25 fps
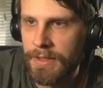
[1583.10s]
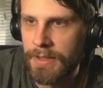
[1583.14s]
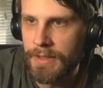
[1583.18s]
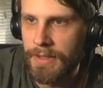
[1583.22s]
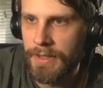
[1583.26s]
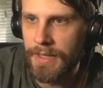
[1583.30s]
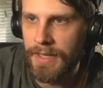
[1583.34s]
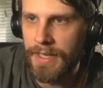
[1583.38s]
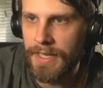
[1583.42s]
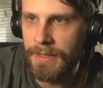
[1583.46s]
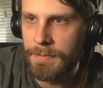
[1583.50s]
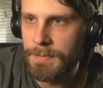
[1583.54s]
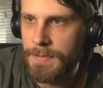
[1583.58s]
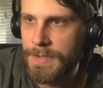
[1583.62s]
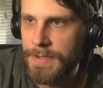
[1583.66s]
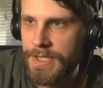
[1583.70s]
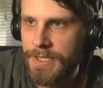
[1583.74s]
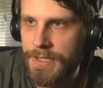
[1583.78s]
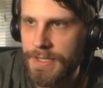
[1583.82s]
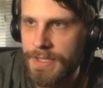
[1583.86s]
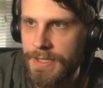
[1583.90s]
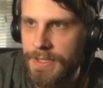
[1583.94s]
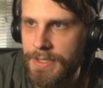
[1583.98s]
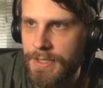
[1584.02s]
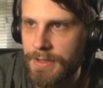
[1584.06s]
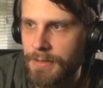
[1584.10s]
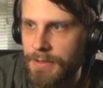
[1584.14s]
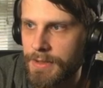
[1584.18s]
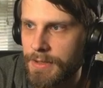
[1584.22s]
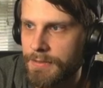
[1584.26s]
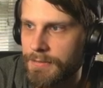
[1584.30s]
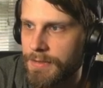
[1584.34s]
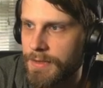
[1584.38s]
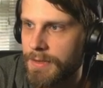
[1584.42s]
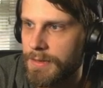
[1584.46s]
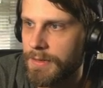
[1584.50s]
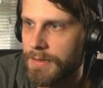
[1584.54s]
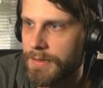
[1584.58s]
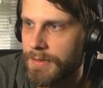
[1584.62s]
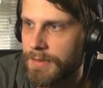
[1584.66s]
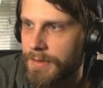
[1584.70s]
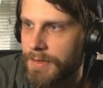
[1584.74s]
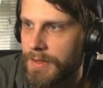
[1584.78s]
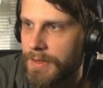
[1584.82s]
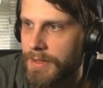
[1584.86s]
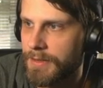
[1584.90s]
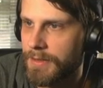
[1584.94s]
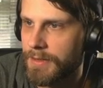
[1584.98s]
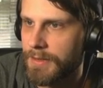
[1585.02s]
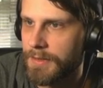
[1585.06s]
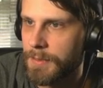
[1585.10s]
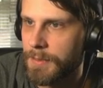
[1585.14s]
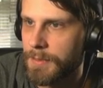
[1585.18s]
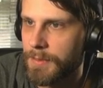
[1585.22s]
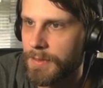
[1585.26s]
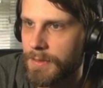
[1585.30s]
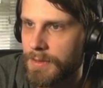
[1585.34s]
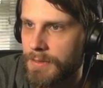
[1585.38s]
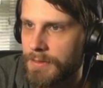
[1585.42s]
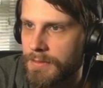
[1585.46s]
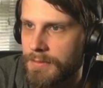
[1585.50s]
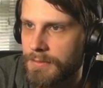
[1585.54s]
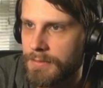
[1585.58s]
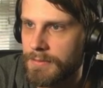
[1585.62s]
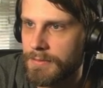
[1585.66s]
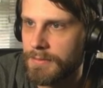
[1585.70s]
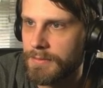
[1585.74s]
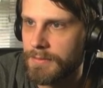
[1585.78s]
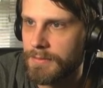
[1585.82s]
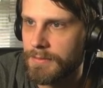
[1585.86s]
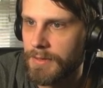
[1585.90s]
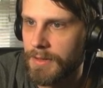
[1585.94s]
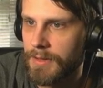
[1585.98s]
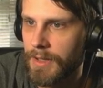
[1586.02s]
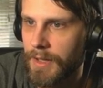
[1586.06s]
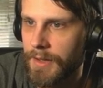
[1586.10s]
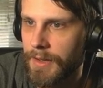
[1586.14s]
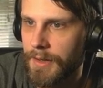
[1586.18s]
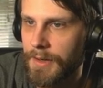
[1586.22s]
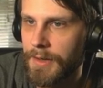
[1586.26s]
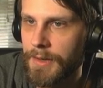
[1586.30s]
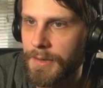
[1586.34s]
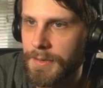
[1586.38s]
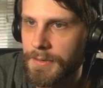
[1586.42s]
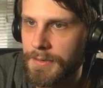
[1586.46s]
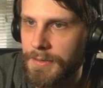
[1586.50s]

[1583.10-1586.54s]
I'm just so confused at this point. Oh.